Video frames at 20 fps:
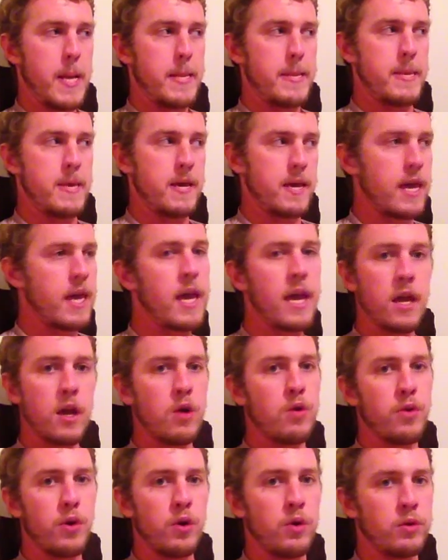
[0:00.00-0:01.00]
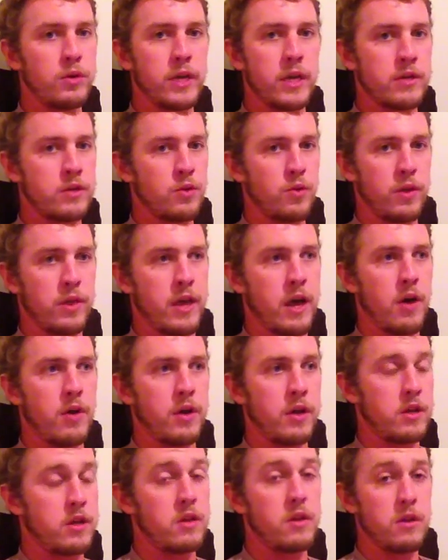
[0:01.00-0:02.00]
You can't go the whole desert without
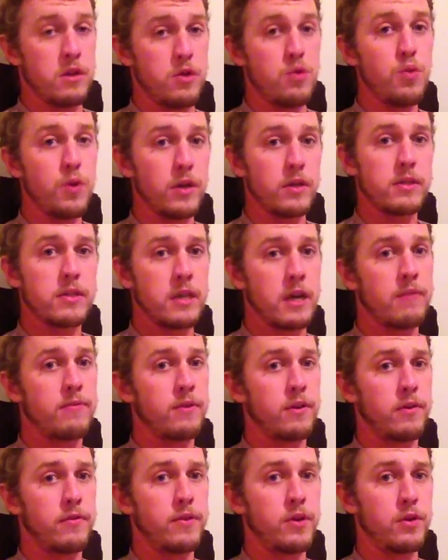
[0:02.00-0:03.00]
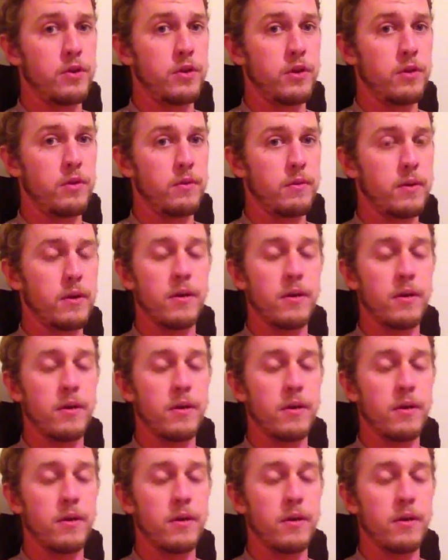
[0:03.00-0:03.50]
it. You will suffer if you do.